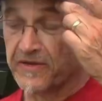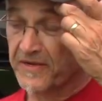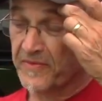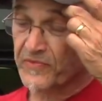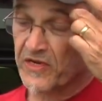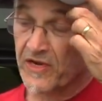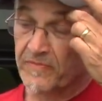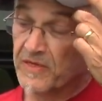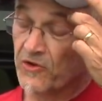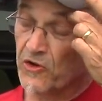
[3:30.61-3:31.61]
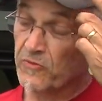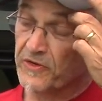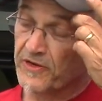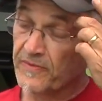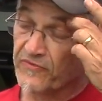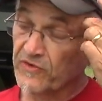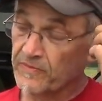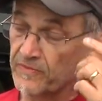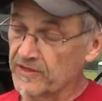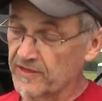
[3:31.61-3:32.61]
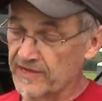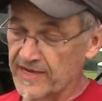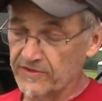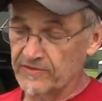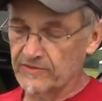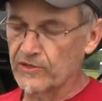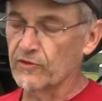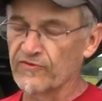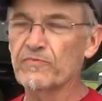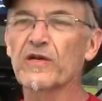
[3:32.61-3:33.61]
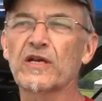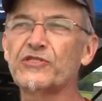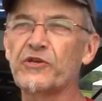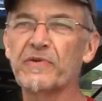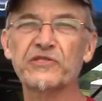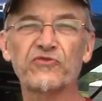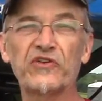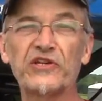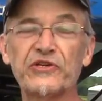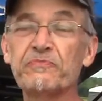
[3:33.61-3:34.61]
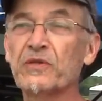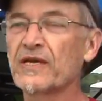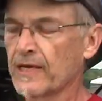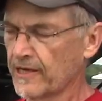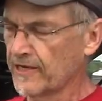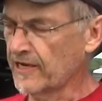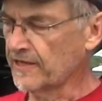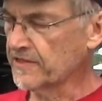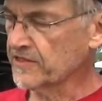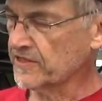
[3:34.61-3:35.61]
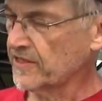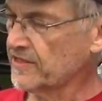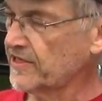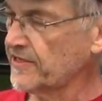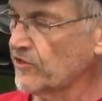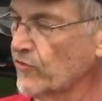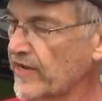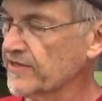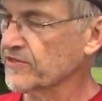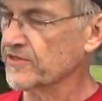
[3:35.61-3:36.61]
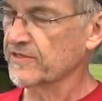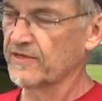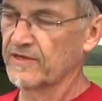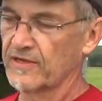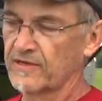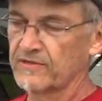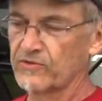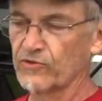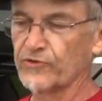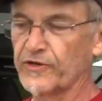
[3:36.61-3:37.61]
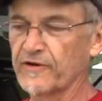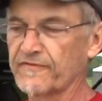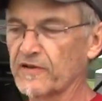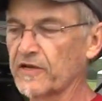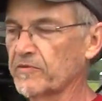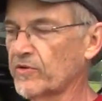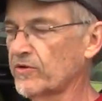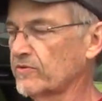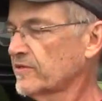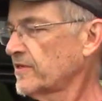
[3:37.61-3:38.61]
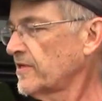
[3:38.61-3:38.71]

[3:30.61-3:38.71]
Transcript: I'm Tom Hallman. I'm from uh, Alan, no, from Macungie, Pennsylvania, and this is a D O X Dornier flying boat.